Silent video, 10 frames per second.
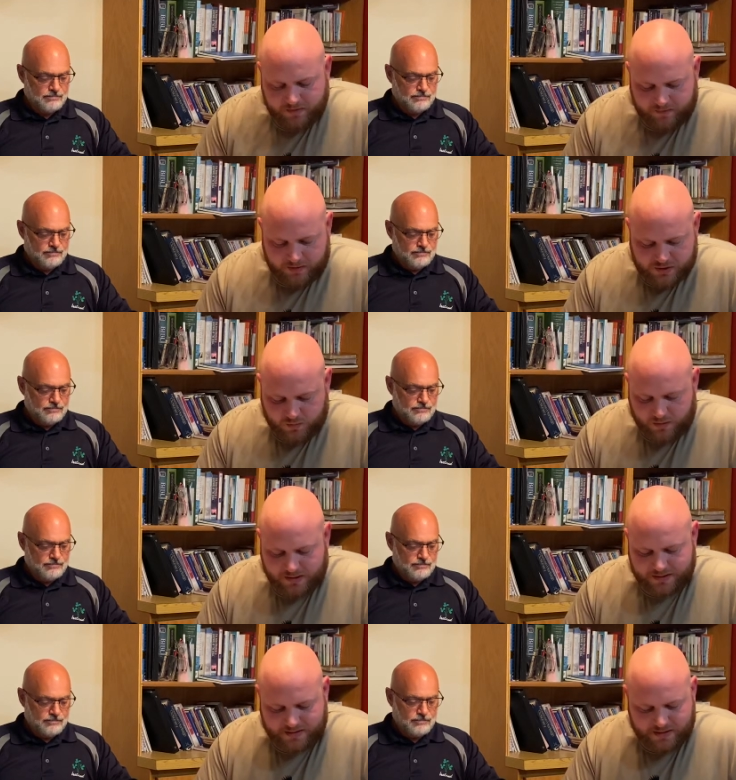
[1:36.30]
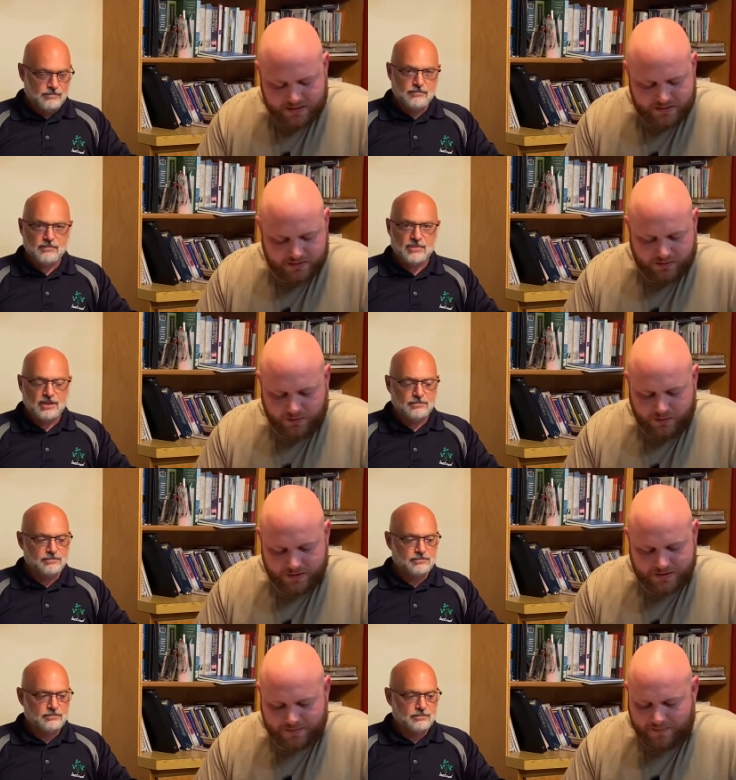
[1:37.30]
Speaker 1: verse 1, it says, The Lord
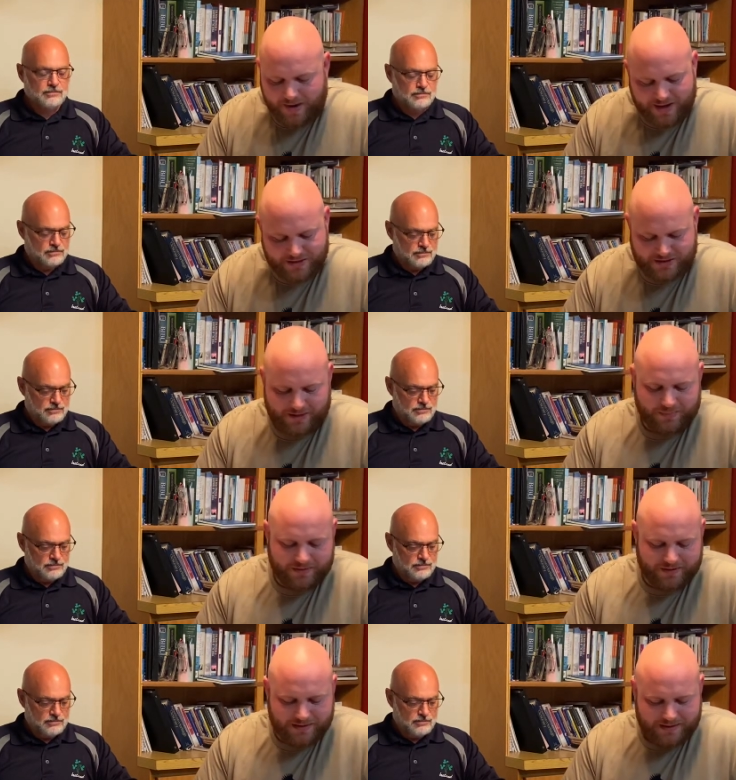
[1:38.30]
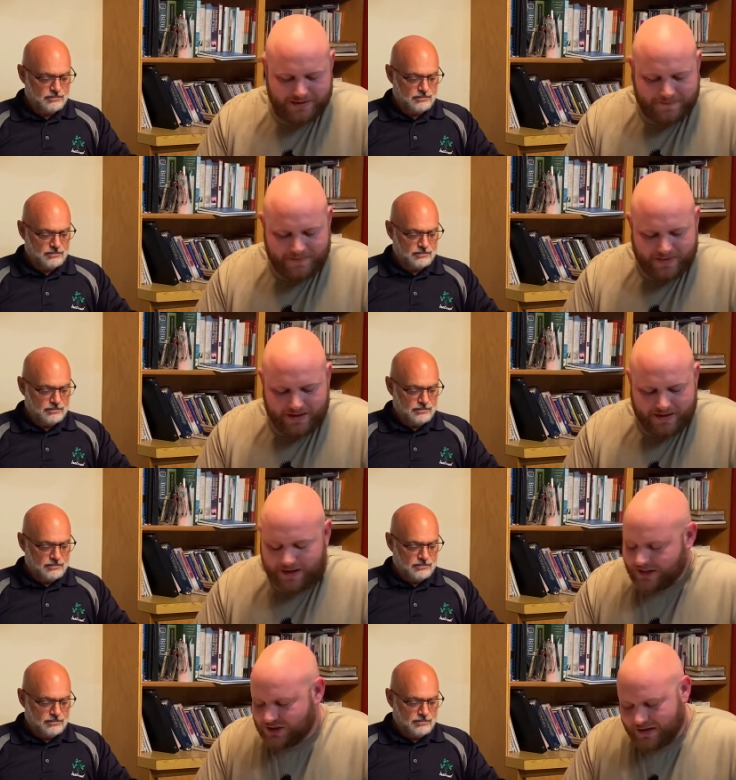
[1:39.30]
is my shepherd, and
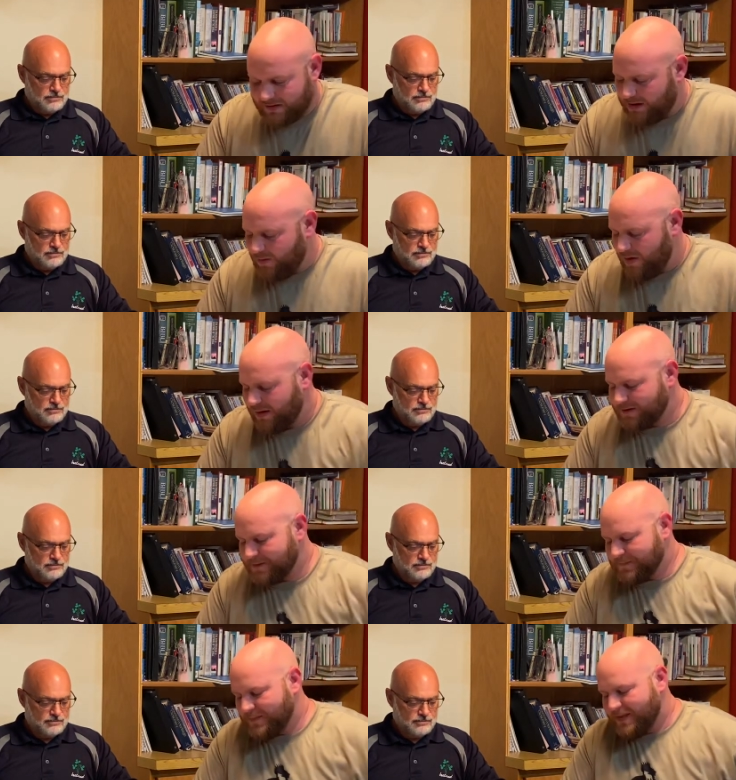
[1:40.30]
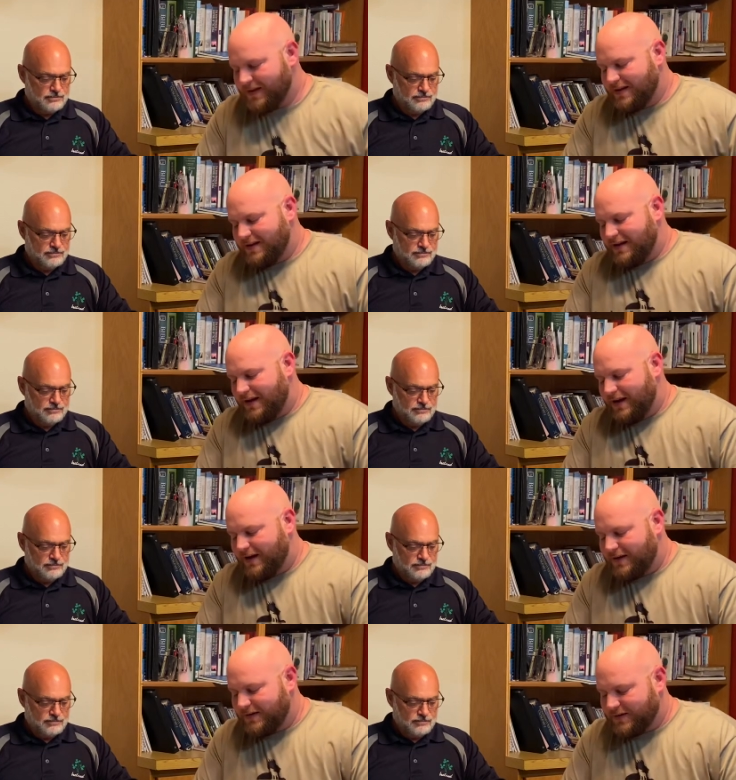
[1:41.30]
I shall not want.
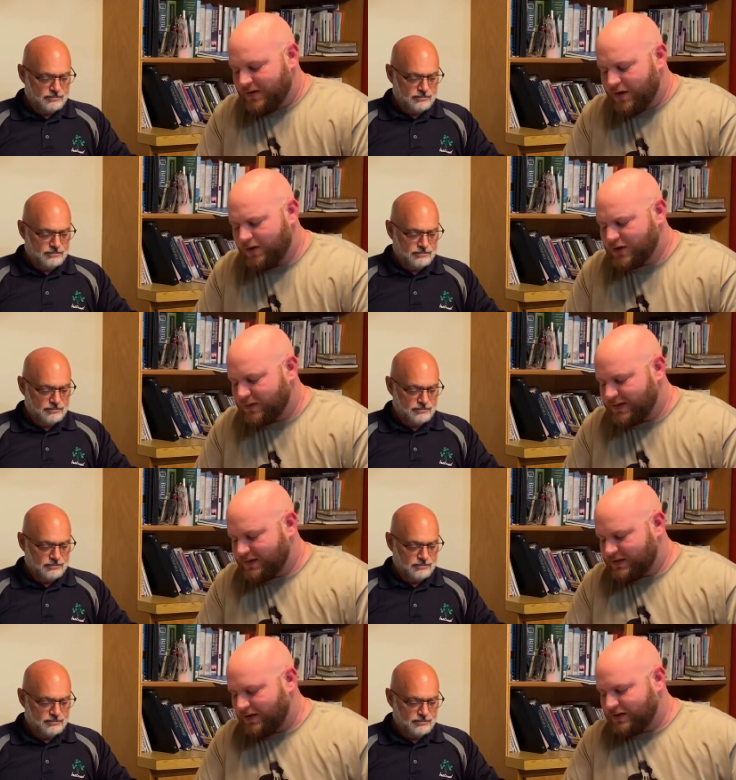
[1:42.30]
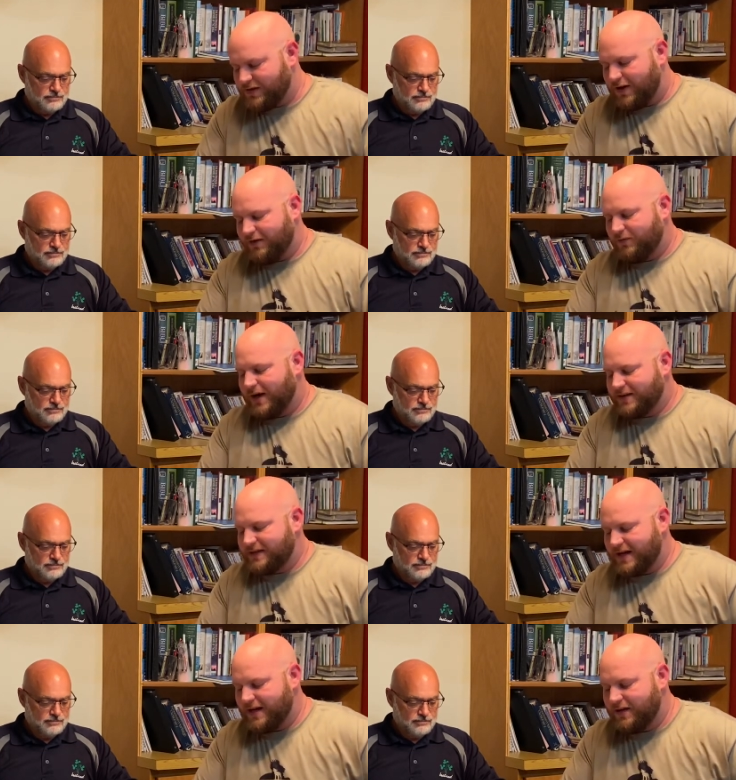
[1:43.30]
Uh, notice when it starts off by
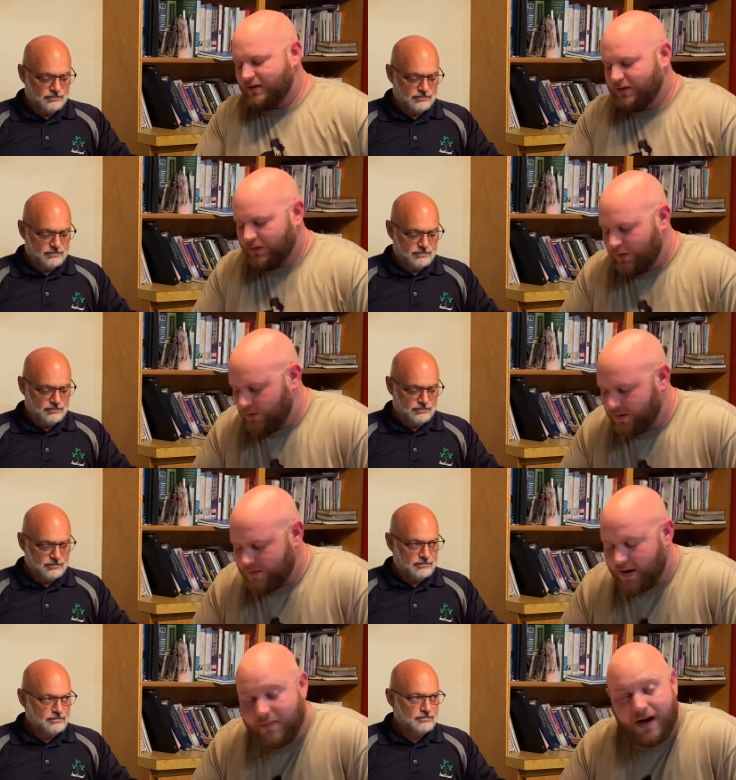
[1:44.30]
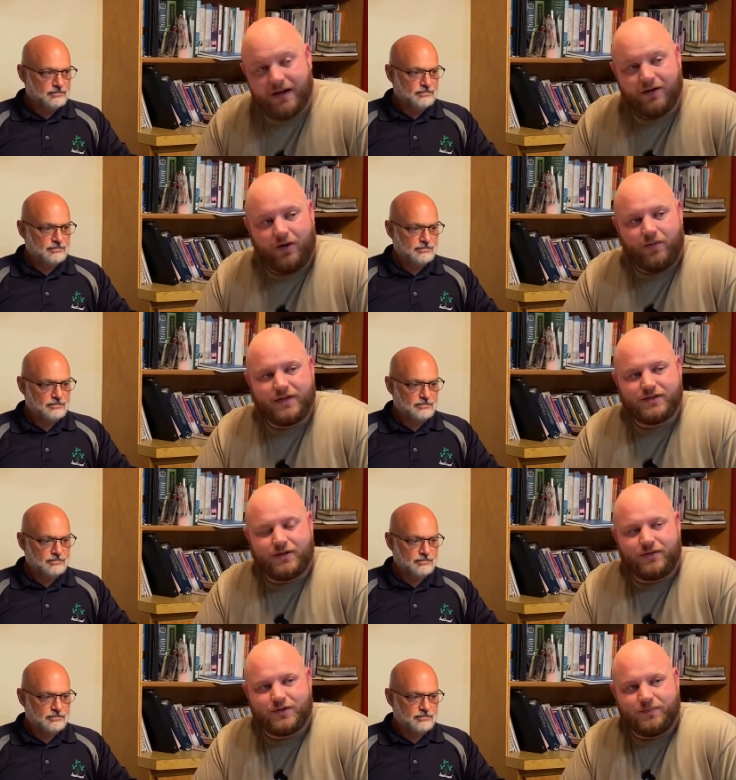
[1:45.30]
saying the Lord, my mind always
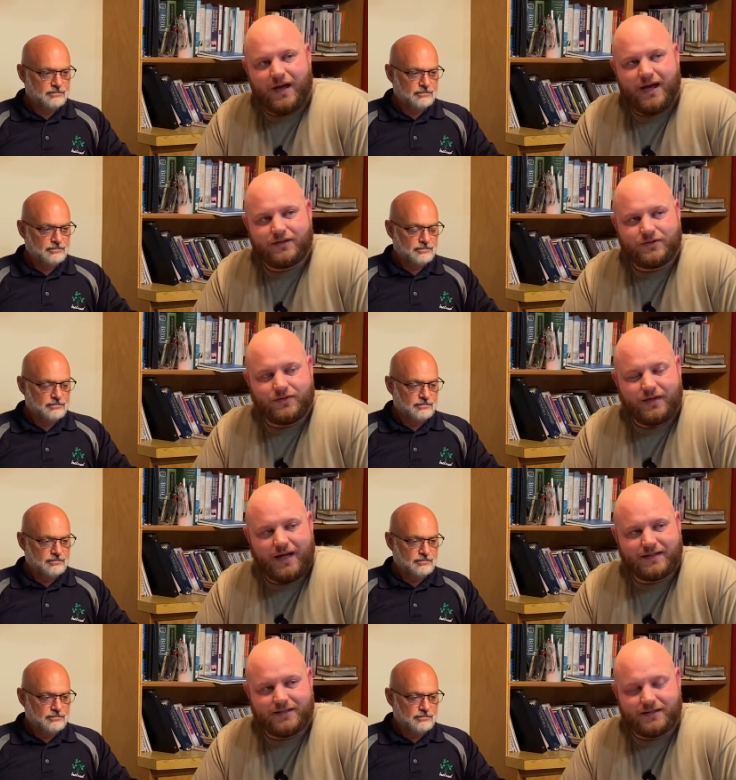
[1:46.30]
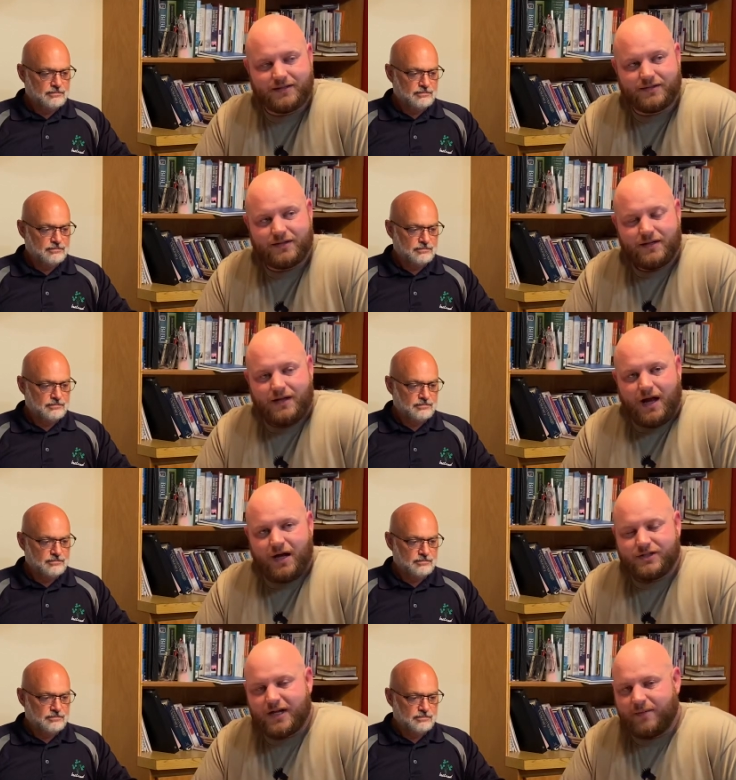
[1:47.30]
goes back to Exodus
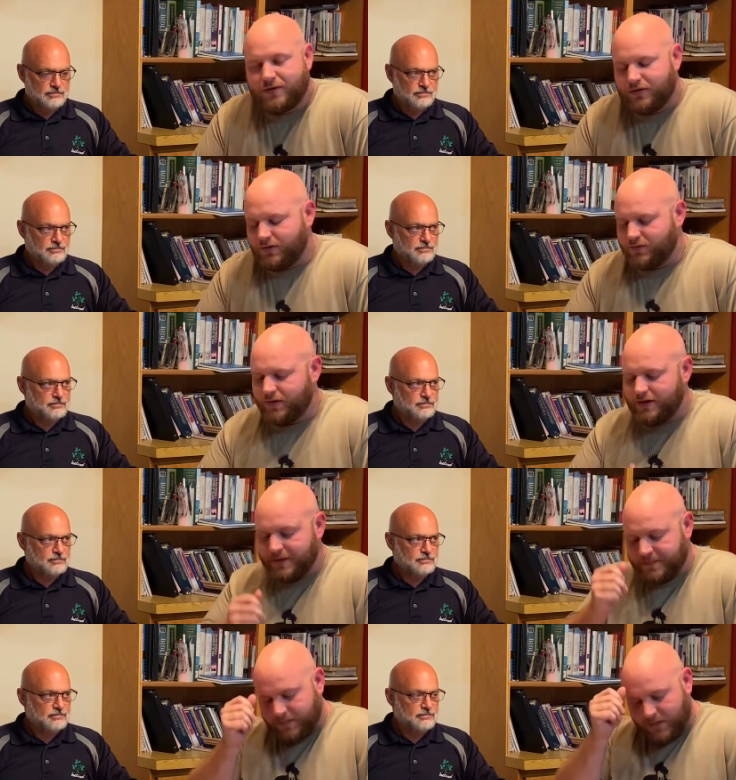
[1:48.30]
uh, chapter 3